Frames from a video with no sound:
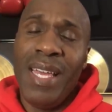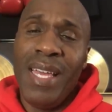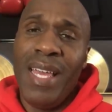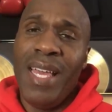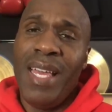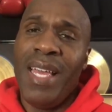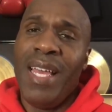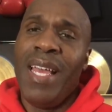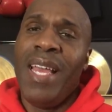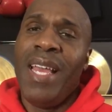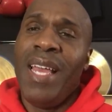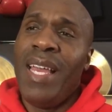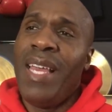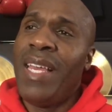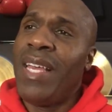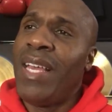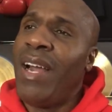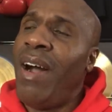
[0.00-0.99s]
he,
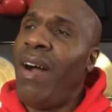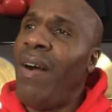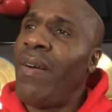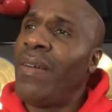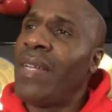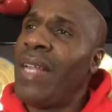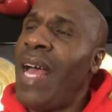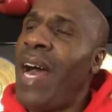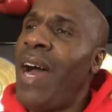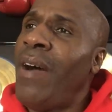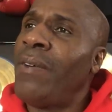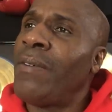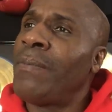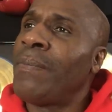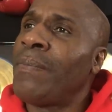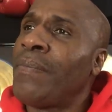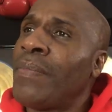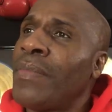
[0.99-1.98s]
he called
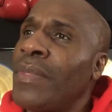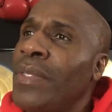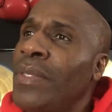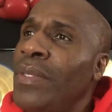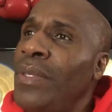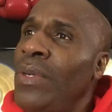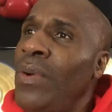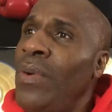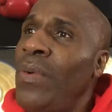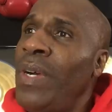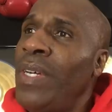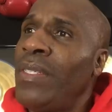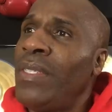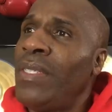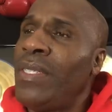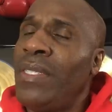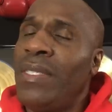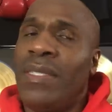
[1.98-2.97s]
out, who was
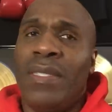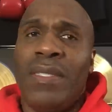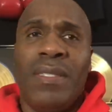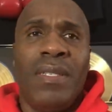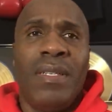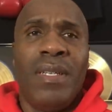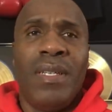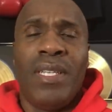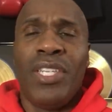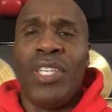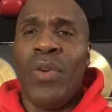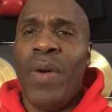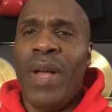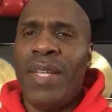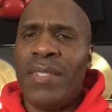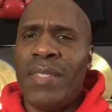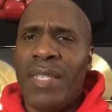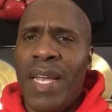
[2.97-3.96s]
it?
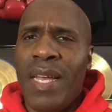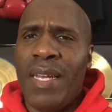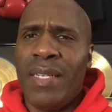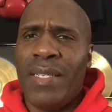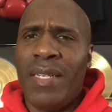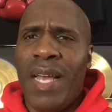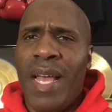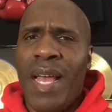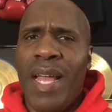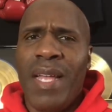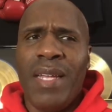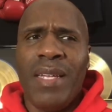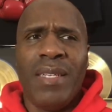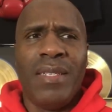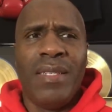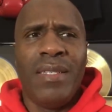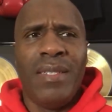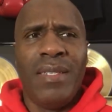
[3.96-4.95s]
USA
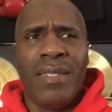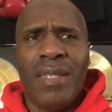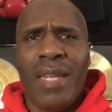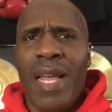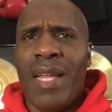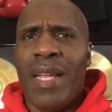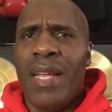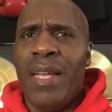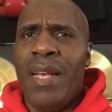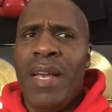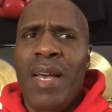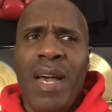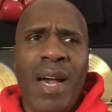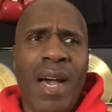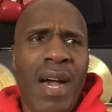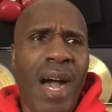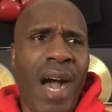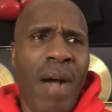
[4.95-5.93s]
Today. It's like,
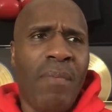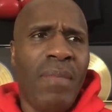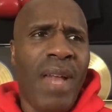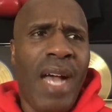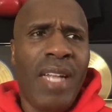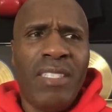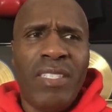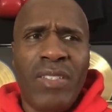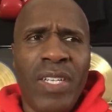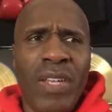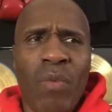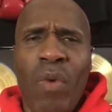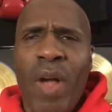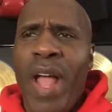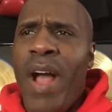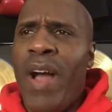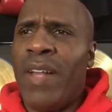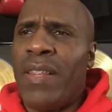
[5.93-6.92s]
I'm not seeing
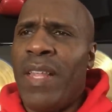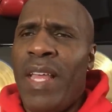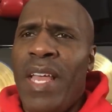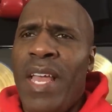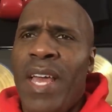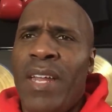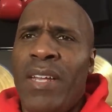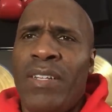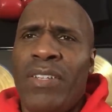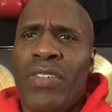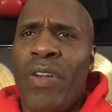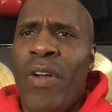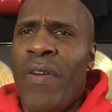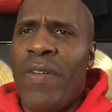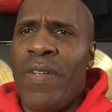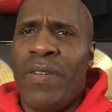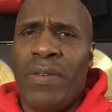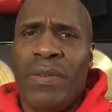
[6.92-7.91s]
where are the
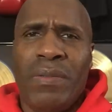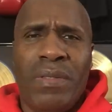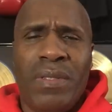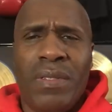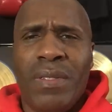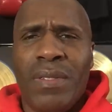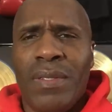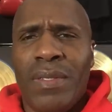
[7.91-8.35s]
editorials.